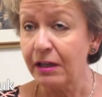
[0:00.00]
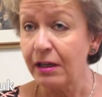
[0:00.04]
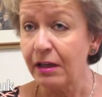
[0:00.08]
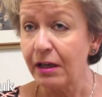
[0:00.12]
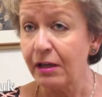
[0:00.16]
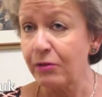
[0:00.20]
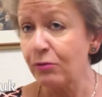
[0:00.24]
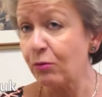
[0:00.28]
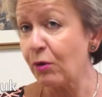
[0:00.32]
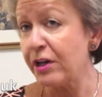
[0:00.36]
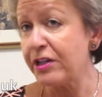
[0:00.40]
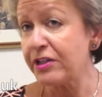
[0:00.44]

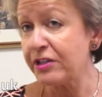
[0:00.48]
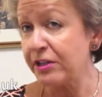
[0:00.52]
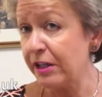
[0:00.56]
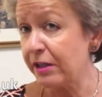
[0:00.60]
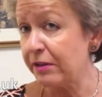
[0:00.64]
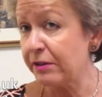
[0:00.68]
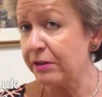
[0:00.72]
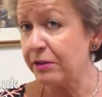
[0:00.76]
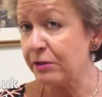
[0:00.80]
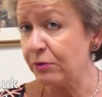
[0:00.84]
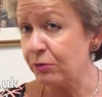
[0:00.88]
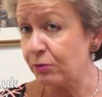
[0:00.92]
And
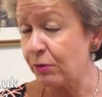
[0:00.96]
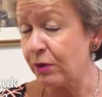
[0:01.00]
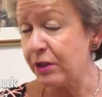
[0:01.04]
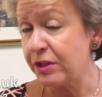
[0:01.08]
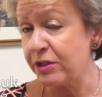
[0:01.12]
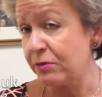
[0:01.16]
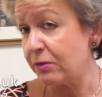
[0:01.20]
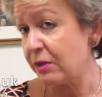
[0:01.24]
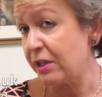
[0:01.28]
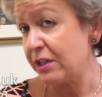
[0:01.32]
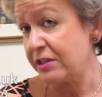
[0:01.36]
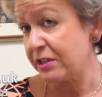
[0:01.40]
why
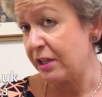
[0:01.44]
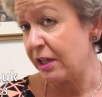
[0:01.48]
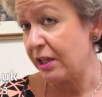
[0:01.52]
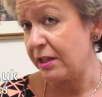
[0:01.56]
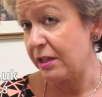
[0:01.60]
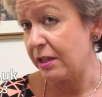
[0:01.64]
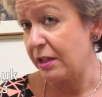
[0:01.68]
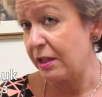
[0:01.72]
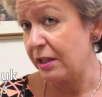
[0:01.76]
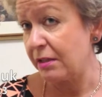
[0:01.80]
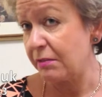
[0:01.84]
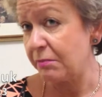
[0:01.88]
do I say
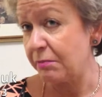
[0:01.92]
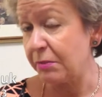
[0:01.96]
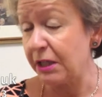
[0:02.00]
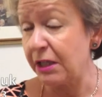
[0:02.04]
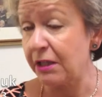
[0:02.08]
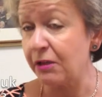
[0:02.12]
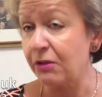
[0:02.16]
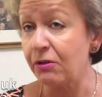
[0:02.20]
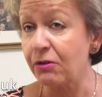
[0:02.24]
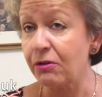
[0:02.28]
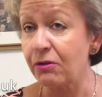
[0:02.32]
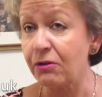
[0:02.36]
that?
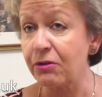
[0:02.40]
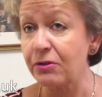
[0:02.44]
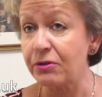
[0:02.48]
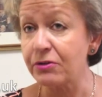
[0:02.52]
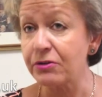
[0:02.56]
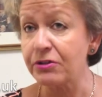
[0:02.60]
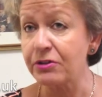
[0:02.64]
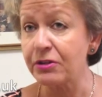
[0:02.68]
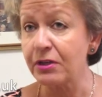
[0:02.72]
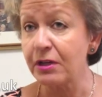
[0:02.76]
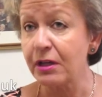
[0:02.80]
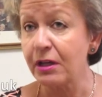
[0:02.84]

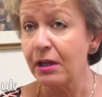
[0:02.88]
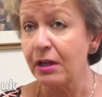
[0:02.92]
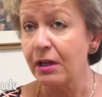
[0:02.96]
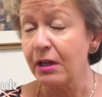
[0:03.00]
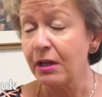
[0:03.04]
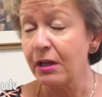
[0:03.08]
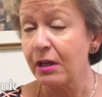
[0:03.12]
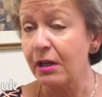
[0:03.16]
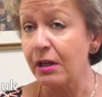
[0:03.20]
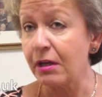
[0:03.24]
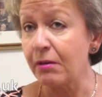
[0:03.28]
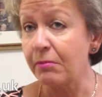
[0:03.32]
Because
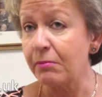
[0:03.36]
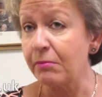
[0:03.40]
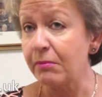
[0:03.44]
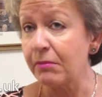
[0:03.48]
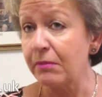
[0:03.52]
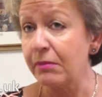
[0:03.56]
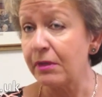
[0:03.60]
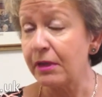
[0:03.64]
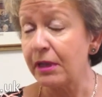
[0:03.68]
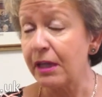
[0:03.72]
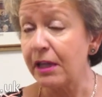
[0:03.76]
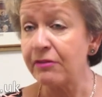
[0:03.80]

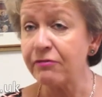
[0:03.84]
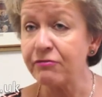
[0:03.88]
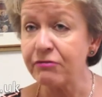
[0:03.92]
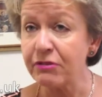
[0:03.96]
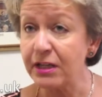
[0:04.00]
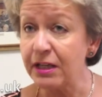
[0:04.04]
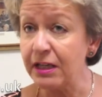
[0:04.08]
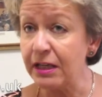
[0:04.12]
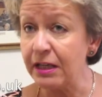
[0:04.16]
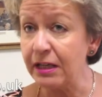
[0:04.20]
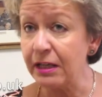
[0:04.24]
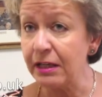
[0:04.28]
every
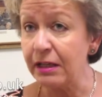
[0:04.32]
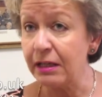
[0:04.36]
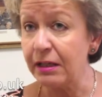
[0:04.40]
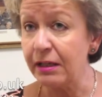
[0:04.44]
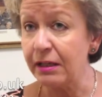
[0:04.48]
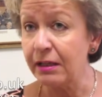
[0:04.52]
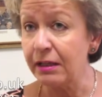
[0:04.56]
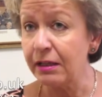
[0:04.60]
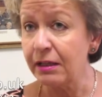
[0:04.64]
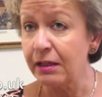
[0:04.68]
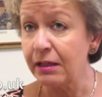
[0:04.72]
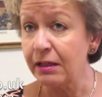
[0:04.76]
year,